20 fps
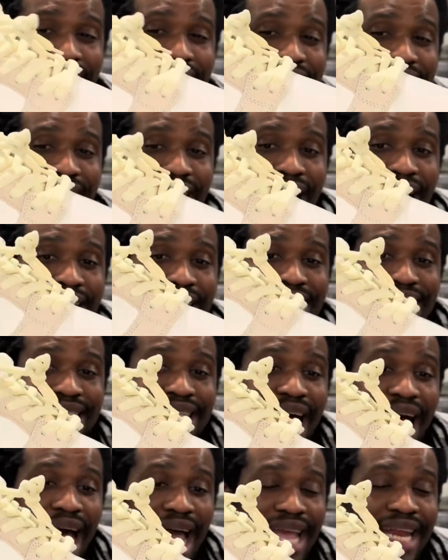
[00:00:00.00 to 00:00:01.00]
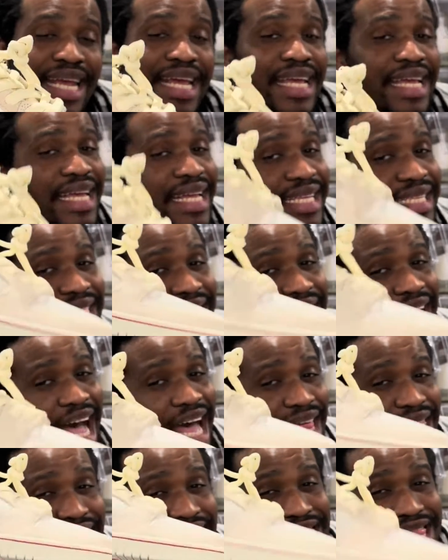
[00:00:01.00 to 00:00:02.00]
a size 9 is
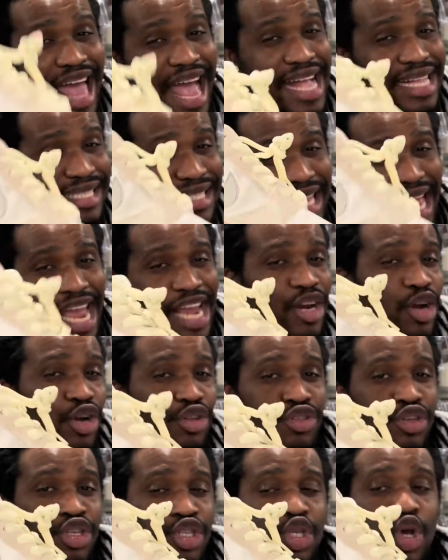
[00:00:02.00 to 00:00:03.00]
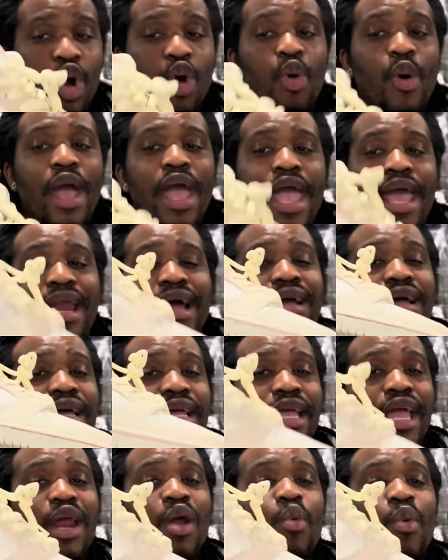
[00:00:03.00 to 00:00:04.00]
not that tight on the toe, and I could
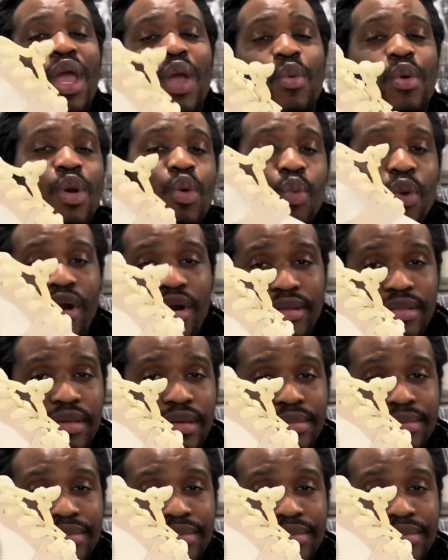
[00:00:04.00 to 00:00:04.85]
get away with wearing them.